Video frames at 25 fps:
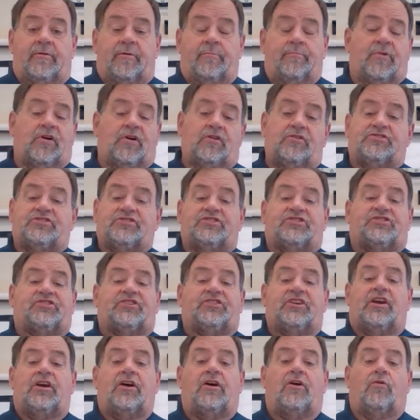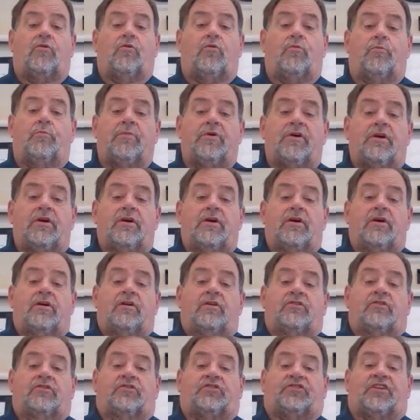Emergency Home
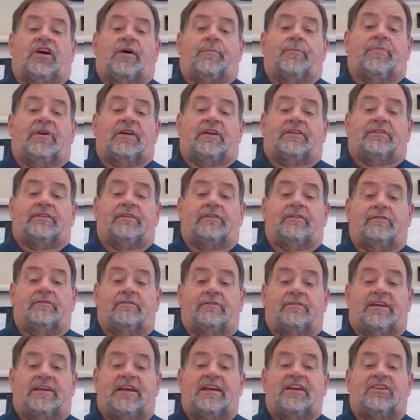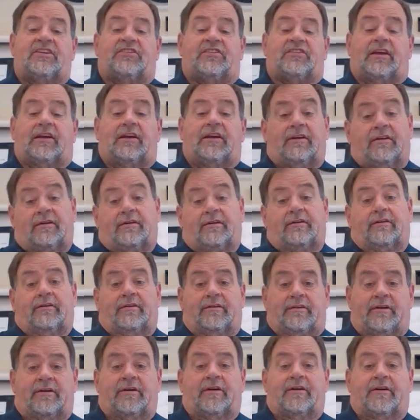Summit teaching
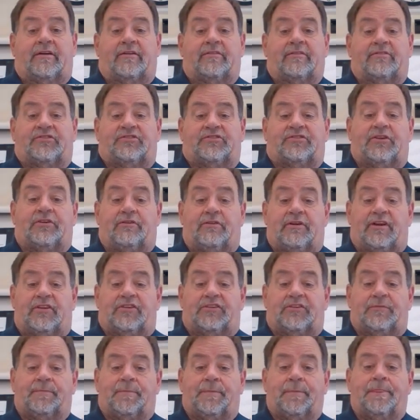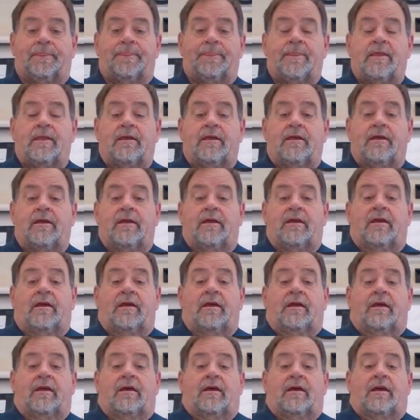series.
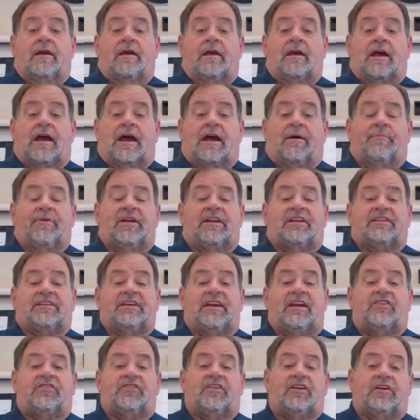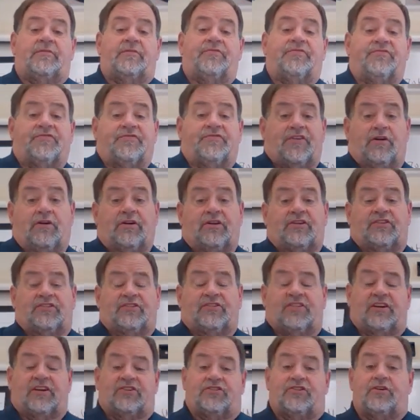I've been teaching
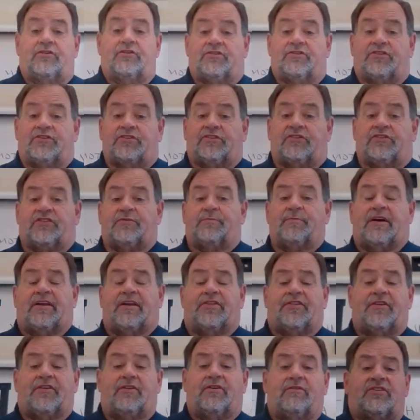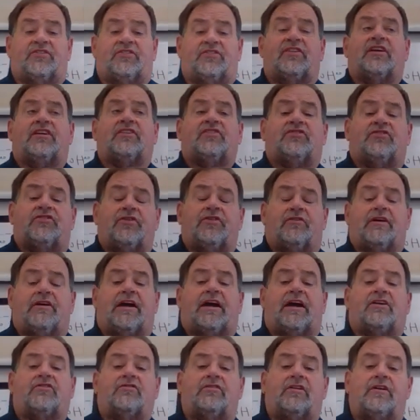36 years. This is my 36th year,
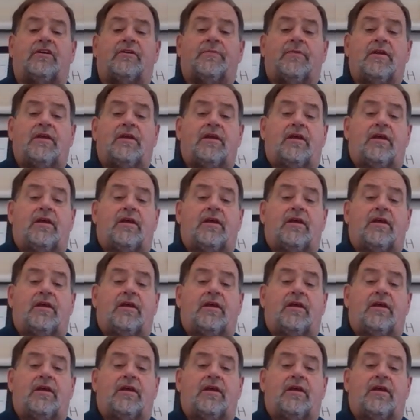actually.